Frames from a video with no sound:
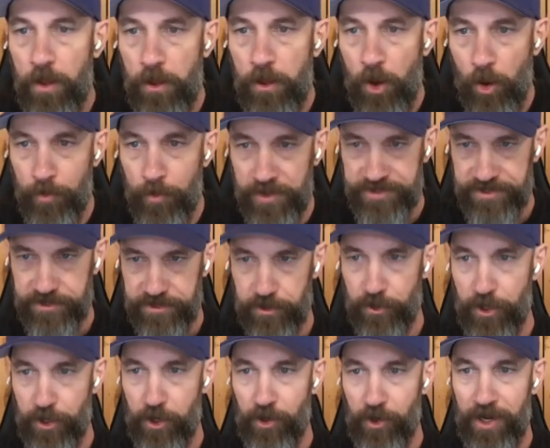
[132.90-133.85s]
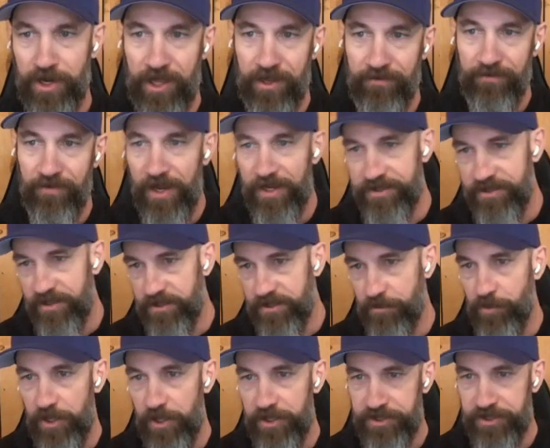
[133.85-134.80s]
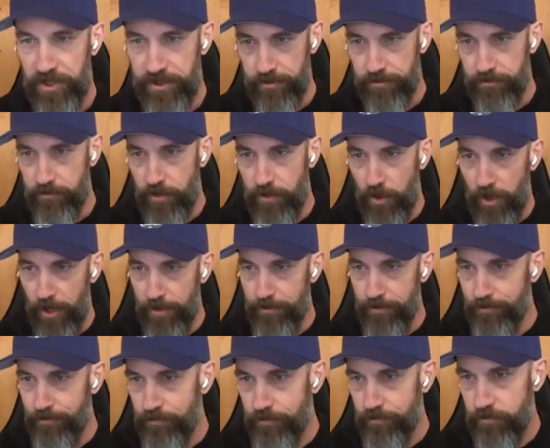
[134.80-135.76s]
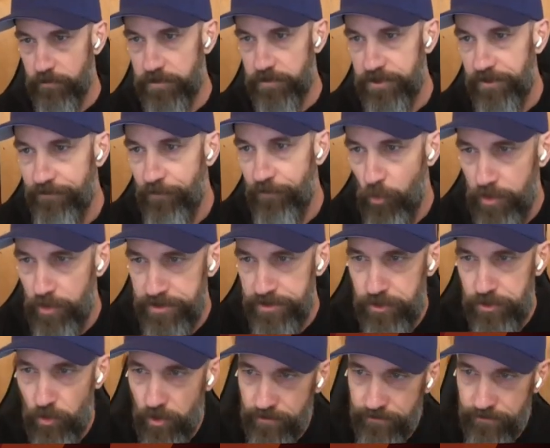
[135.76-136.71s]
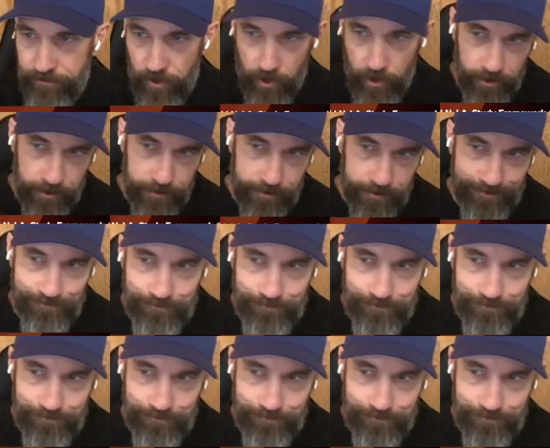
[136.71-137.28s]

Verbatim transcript: Hope this is clear. Any advice is appreciated. All right. 42 on FAR.